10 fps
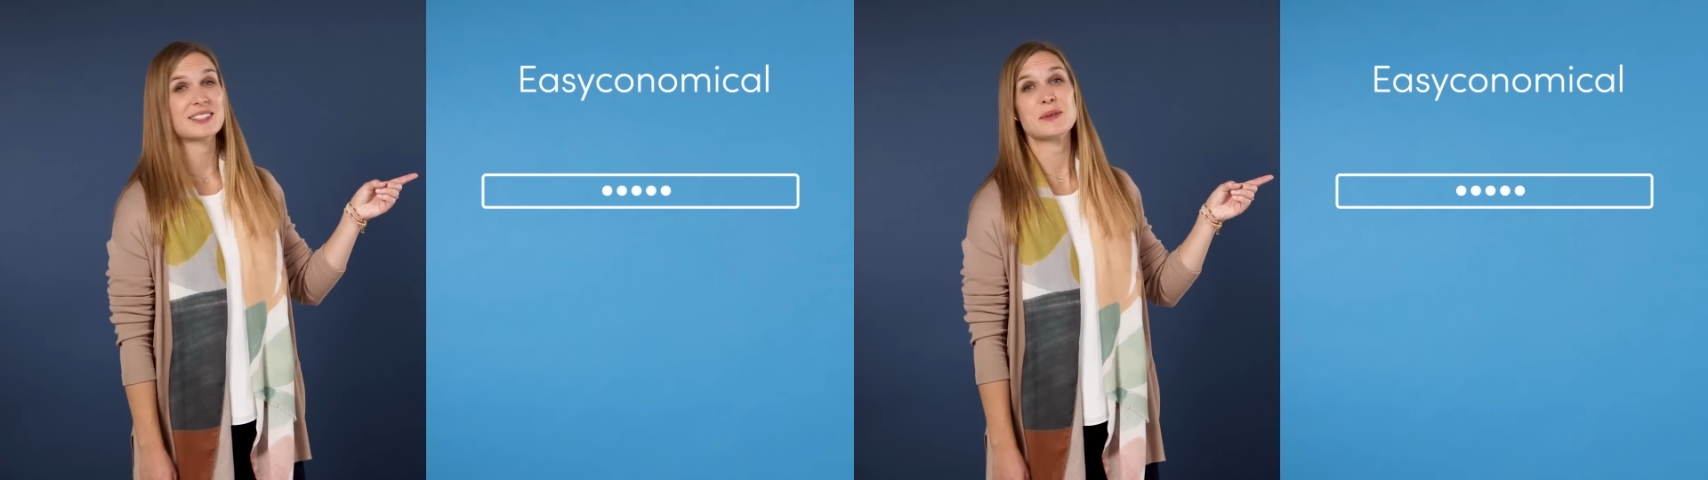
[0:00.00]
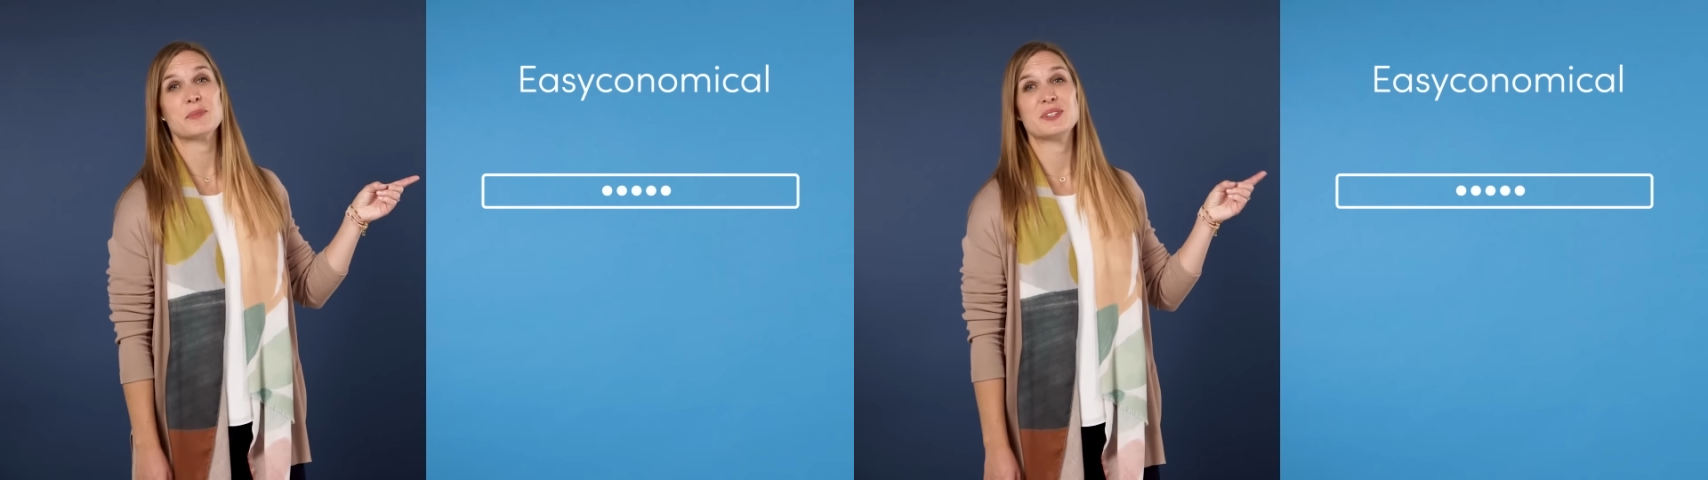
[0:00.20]

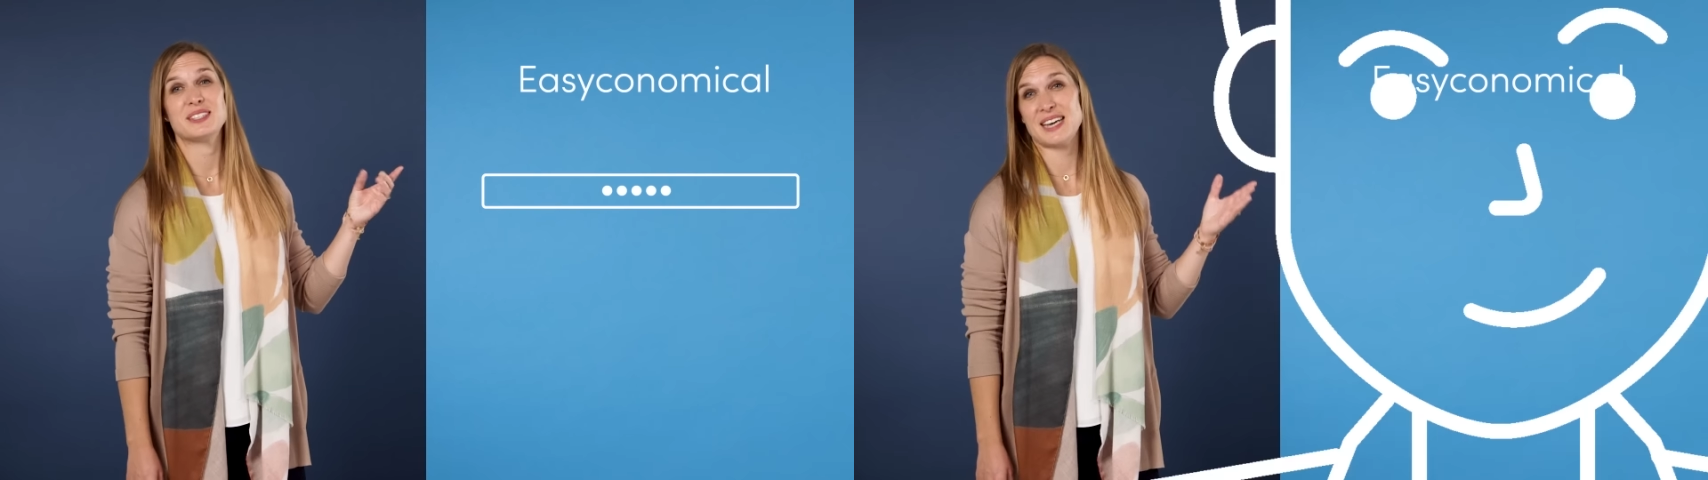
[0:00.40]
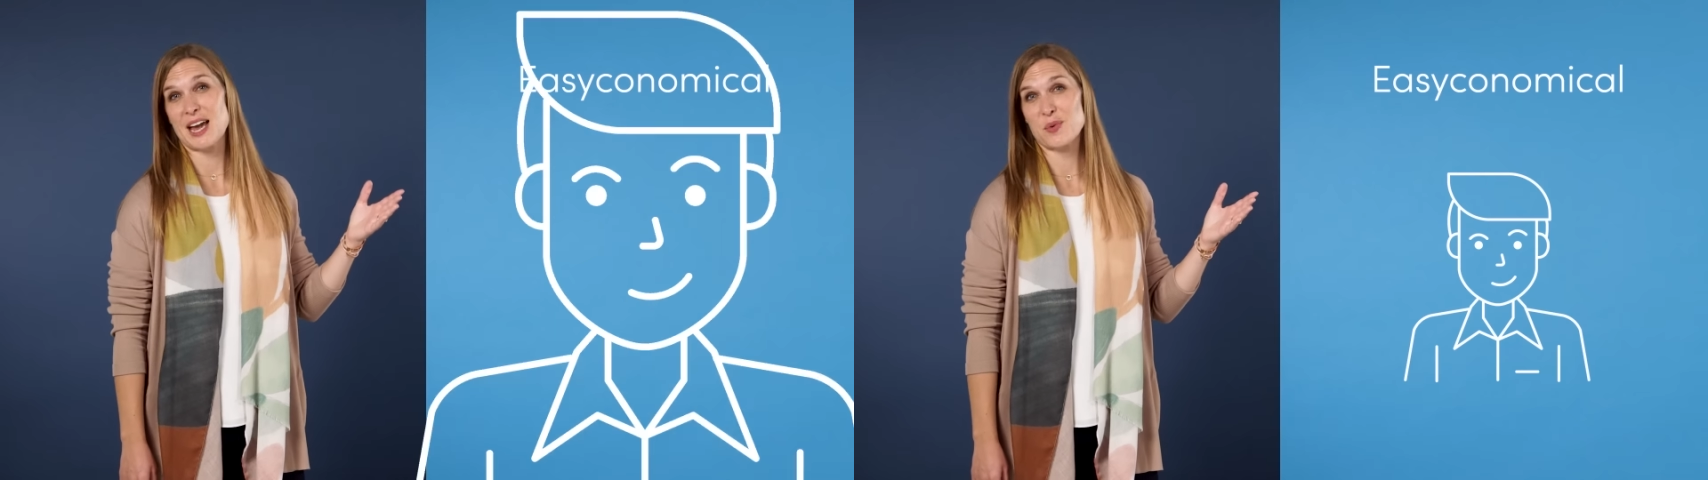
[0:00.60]
simple
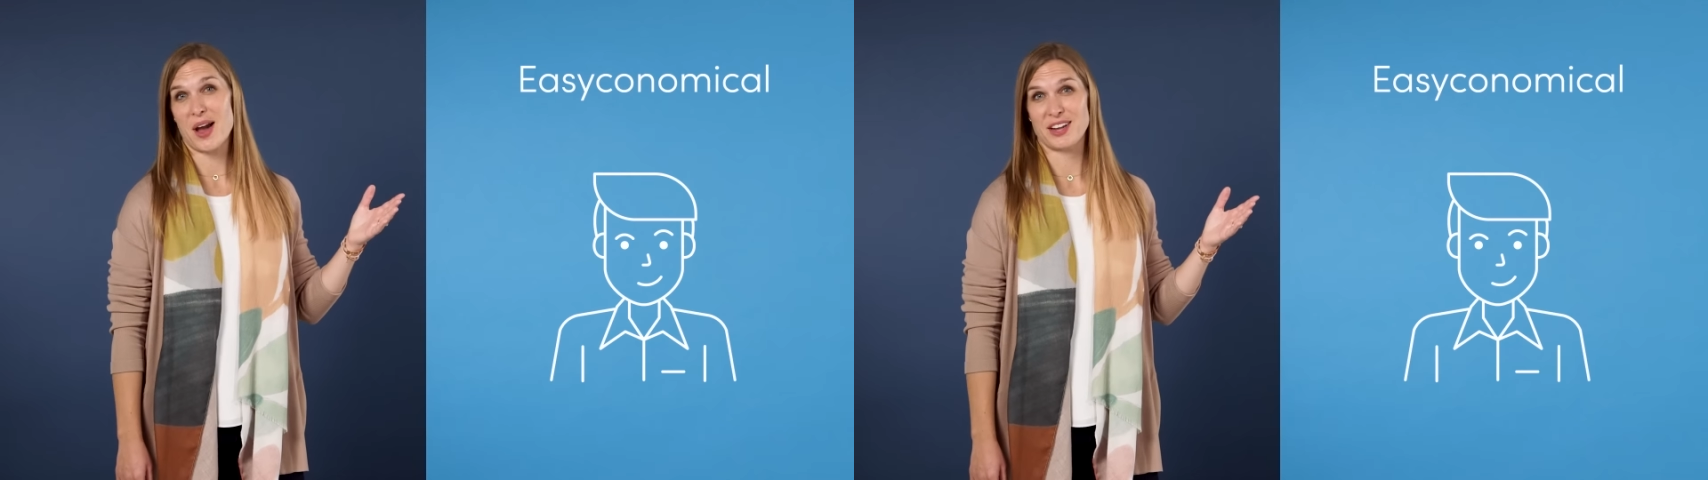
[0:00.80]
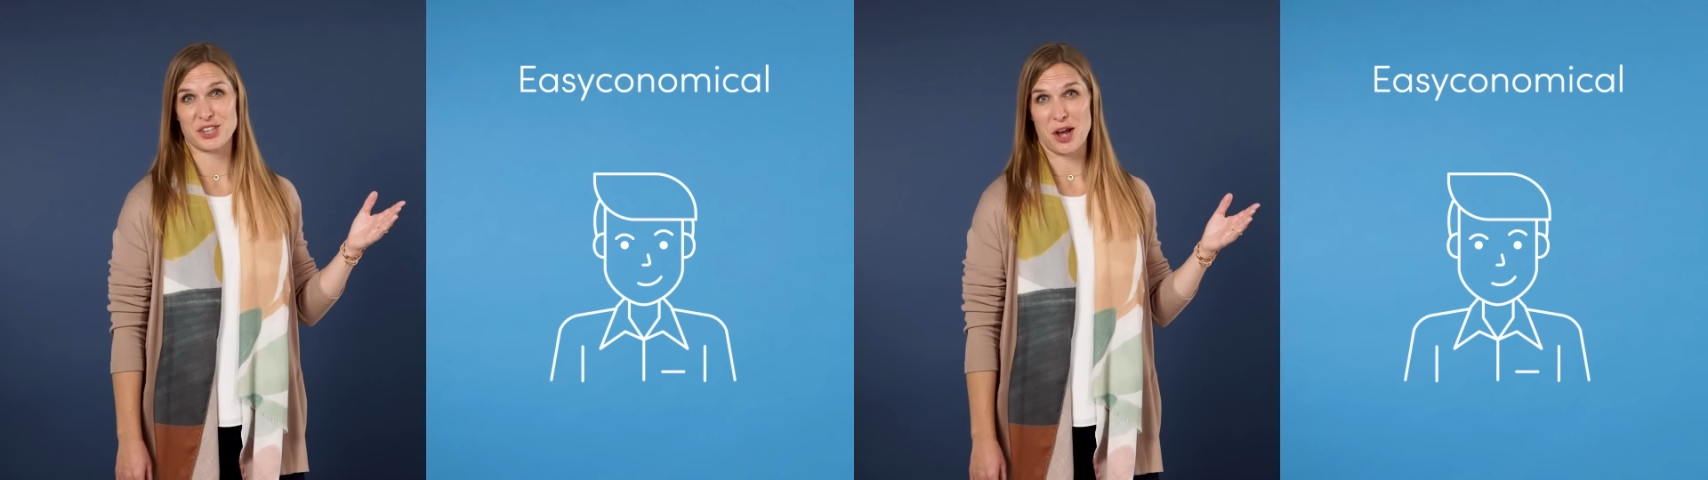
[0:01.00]

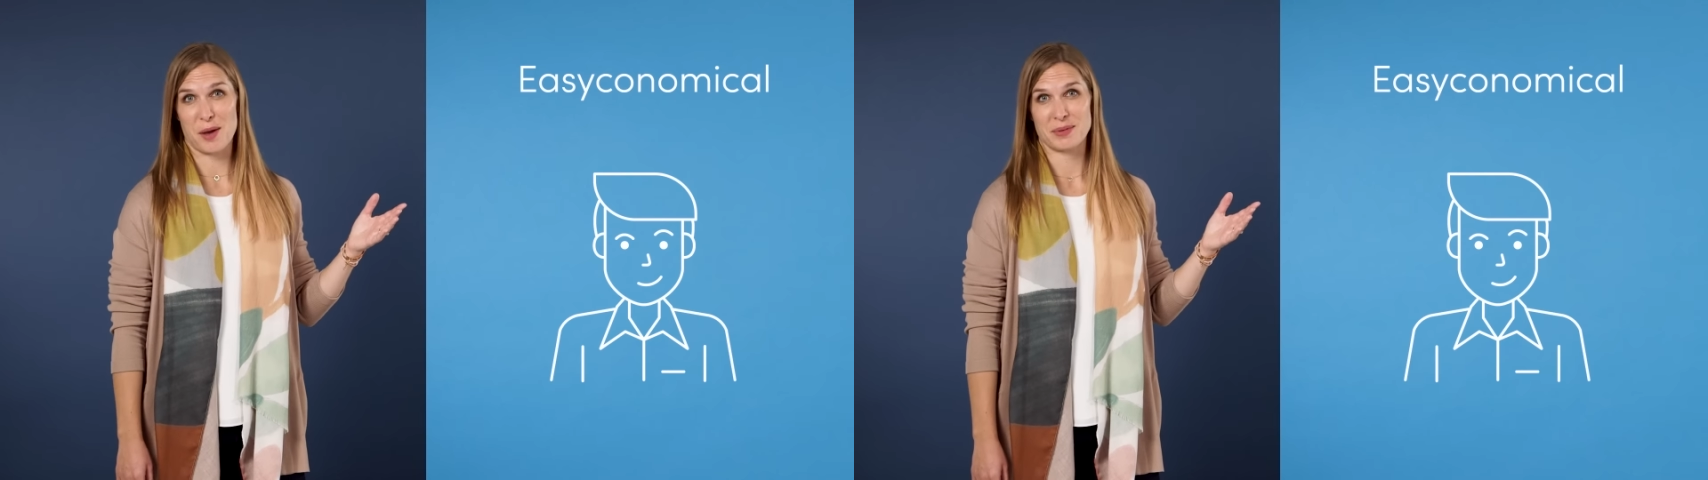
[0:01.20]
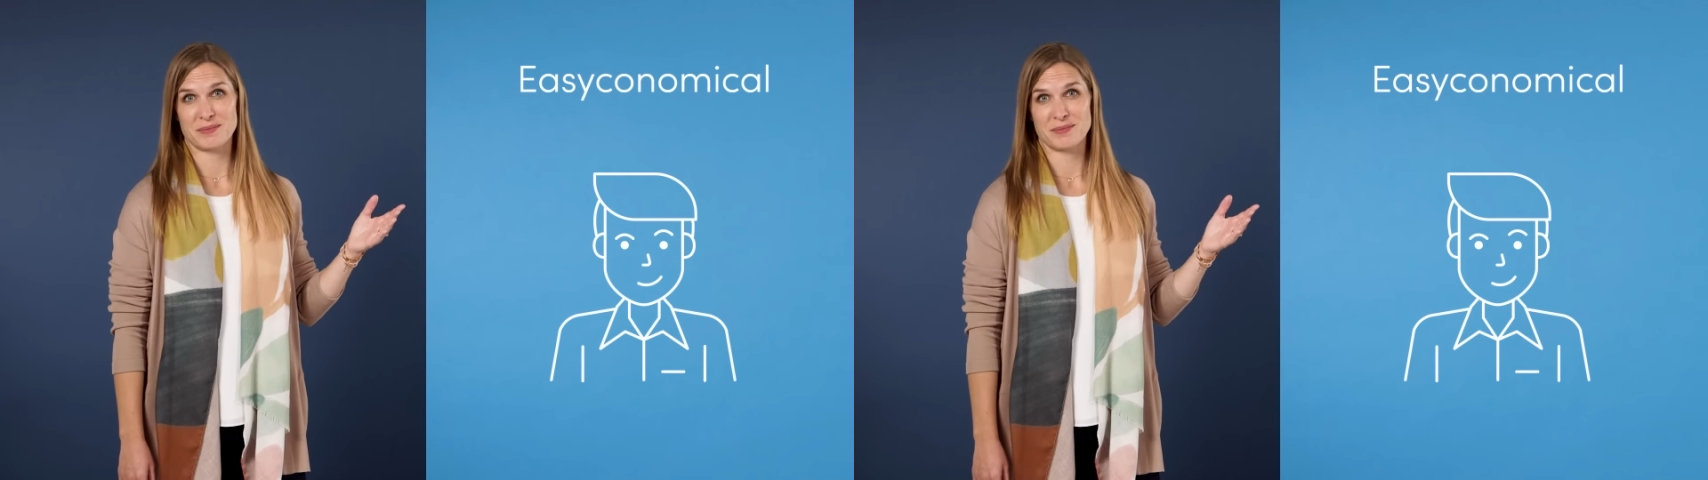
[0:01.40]
DIY job.